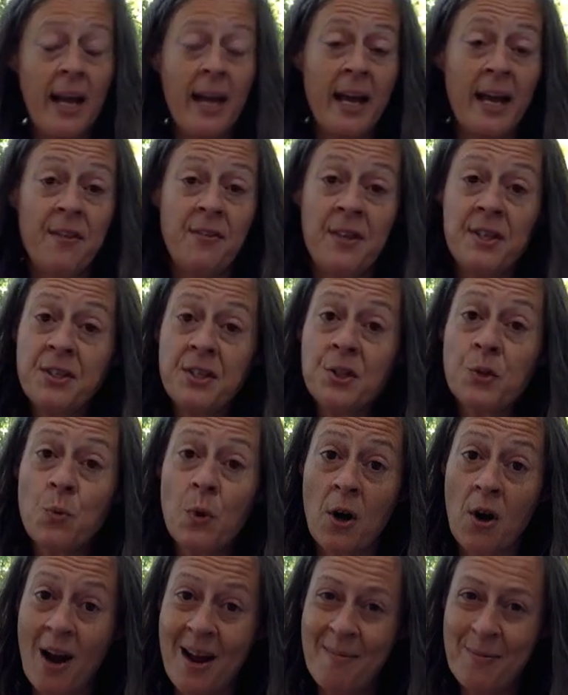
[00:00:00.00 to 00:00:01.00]
and this is
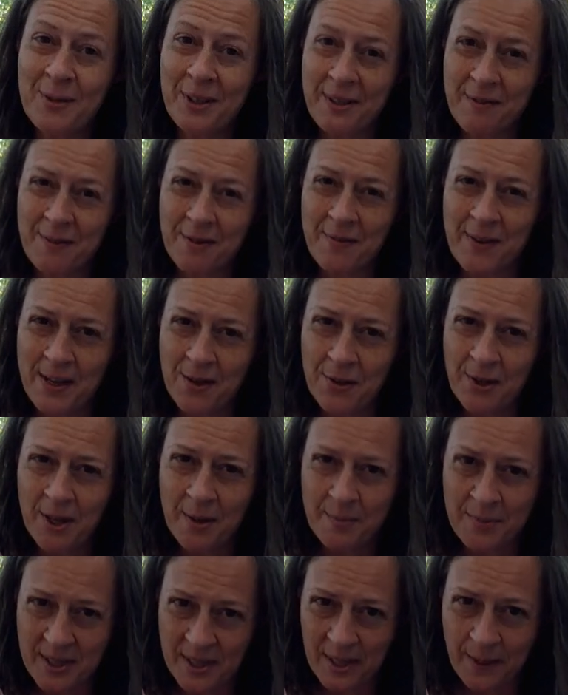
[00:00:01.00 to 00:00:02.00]
where I believe the veil
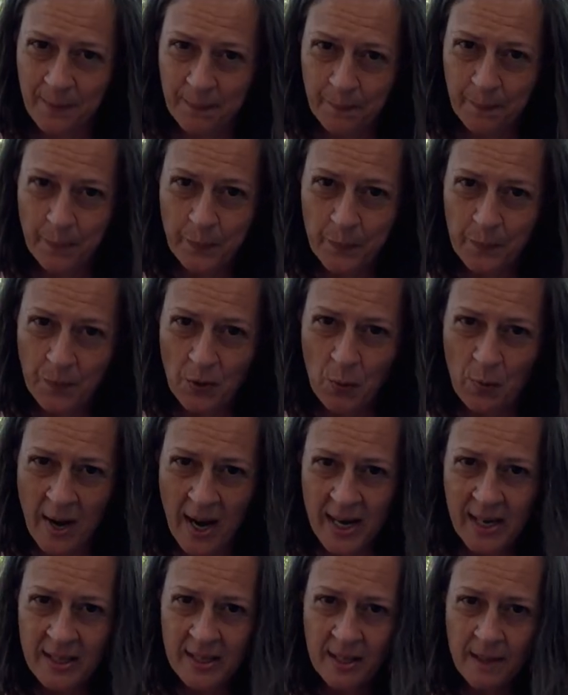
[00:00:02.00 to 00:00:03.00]
comes in,
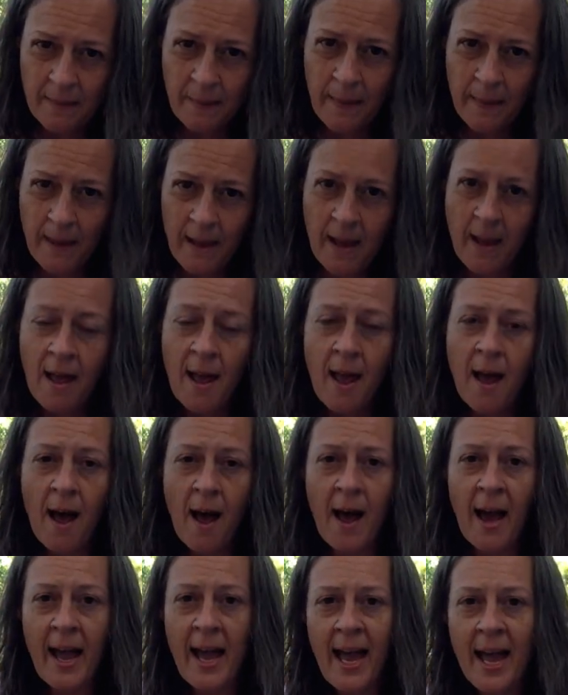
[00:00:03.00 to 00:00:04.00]
right?
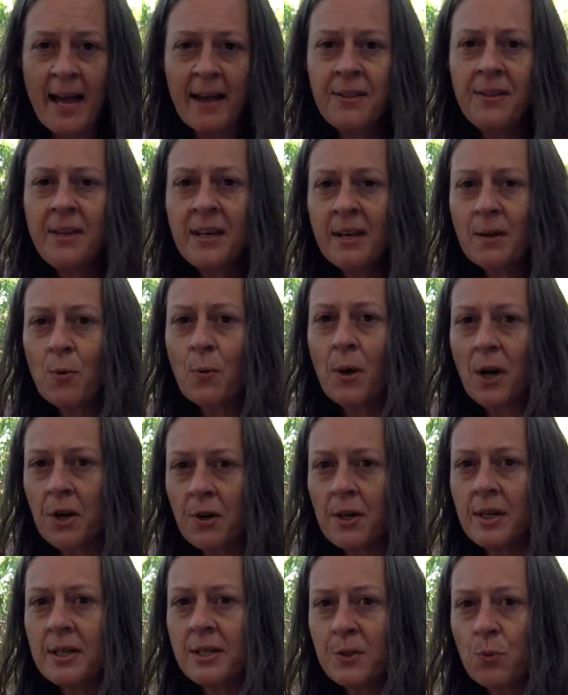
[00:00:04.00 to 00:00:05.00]
I had the
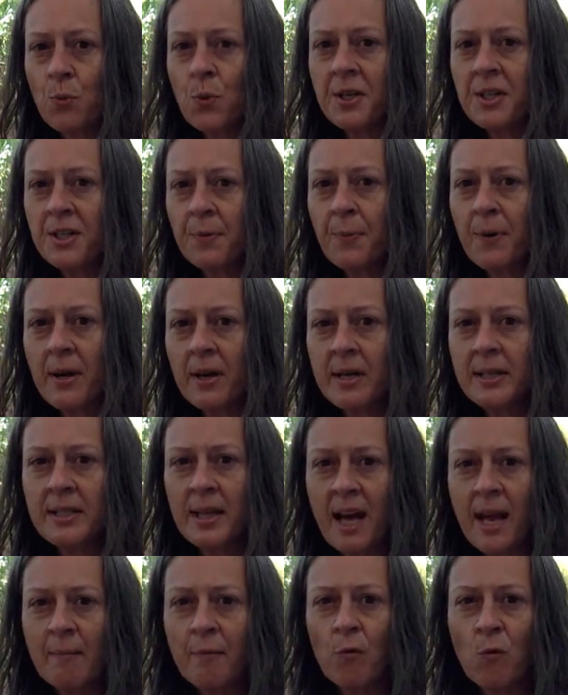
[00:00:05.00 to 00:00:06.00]
awareness once upon a
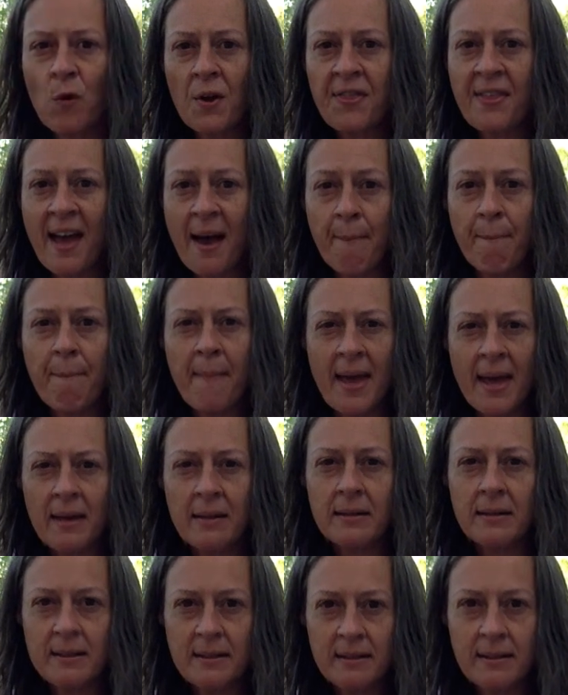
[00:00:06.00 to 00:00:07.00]
time of what that
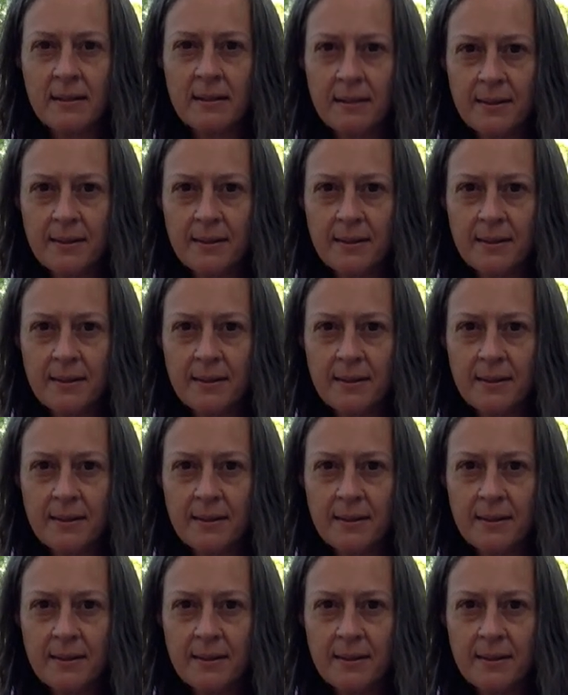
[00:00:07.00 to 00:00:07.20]
meant.